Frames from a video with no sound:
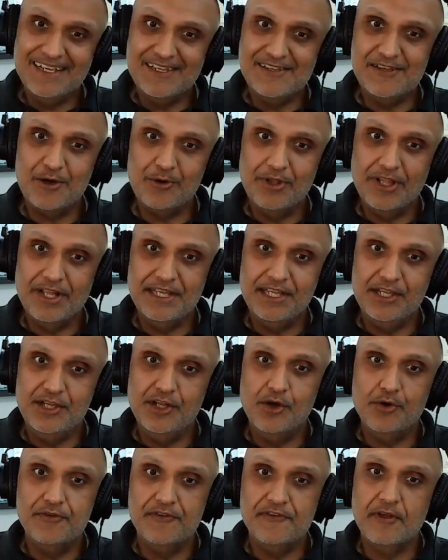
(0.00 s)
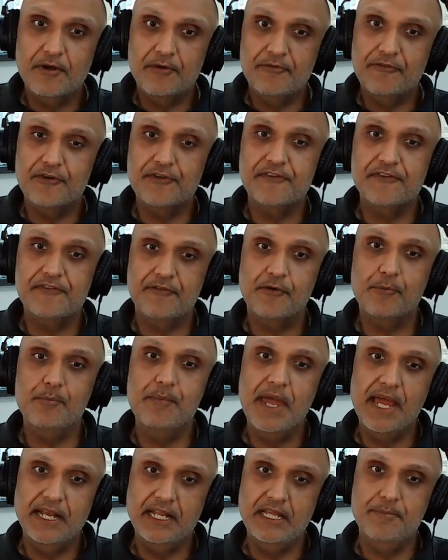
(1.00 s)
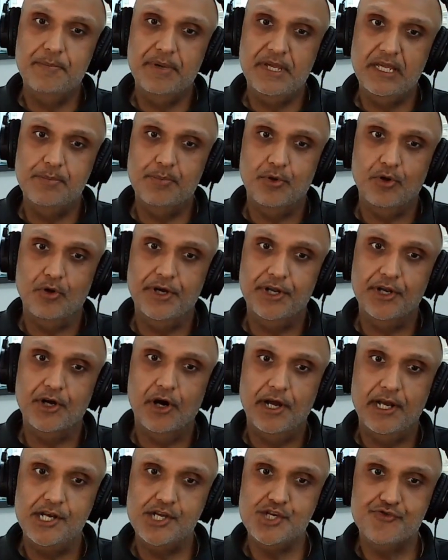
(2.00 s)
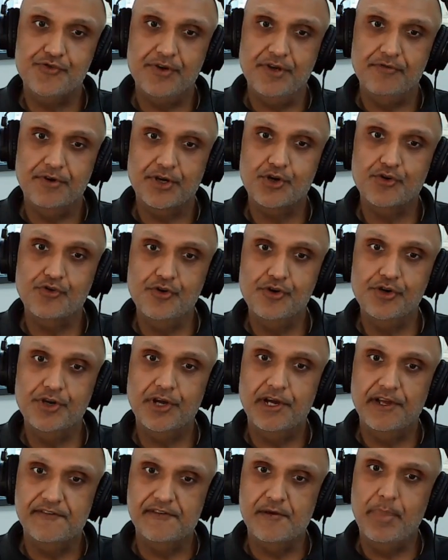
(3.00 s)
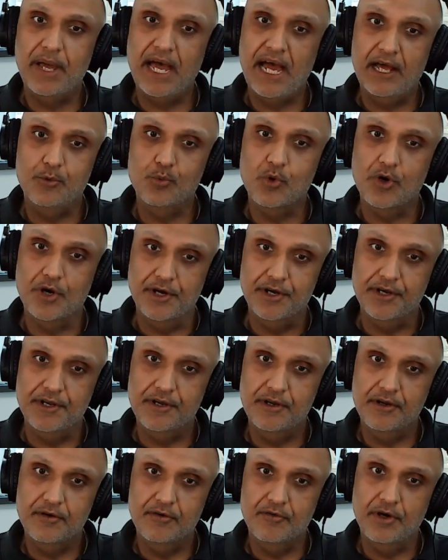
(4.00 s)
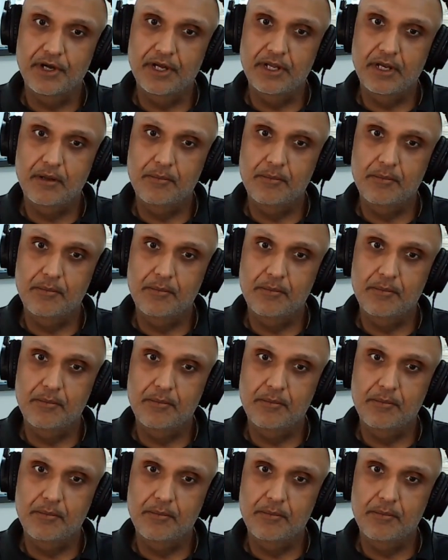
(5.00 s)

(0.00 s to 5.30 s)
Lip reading: So for many people in our industry, recruiter is a bad word, right?